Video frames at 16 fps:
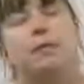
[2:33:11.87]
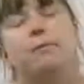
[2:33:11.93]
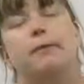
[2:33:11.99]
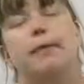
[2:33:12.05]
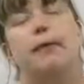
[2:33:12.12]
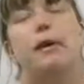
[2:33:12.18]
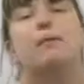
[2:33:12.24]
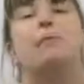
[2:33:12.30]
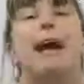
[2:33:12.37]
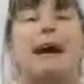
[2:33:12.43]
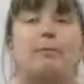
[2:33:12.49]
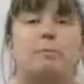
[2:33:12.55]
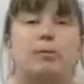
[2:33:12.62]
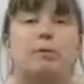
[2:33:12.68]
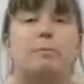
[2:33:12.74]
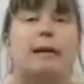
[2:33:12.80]
living
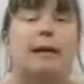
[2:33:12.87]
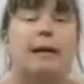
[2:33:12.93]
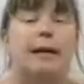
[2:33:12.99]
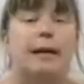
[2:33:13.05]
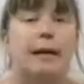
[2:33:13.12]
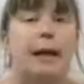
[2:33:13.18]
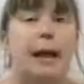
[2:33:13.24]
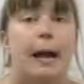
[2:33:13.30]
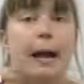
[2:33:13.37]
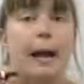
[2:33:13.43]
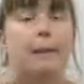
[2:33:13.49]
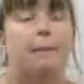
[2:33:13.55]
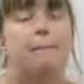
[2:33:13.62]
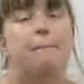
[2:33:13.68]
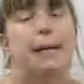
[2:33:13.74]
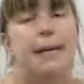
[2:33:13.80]
around me.
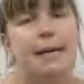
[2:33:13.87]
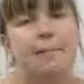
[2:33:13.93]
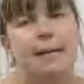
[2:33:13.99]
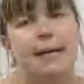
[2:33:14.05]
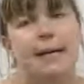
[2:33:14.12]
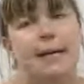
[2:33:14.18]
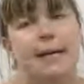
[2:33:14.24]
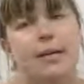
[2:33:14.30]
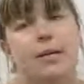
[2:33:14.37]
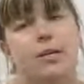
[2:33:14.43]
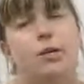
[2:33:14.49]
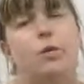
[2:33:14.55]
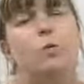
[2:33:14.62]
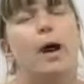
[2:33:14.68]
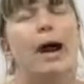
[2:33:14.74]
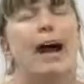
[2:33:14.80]
Maybe
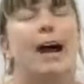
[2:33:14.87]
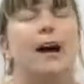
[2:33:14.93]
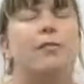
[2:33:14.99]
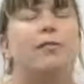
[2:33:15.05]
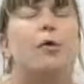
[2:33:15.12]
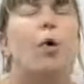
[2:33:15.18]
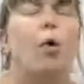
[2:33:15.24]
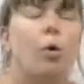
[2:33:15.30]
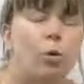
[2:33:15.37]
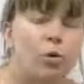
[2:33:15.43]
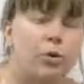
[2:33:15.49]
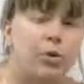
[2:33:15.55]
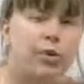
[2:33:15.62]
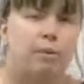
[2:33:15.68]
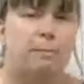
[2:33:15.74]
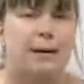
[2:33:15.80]
you have
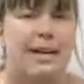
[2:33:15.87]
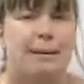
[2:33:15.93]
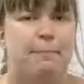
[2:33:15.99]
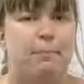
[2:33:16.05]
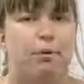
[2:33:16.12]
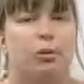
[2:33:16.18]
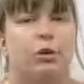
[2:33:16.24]
older people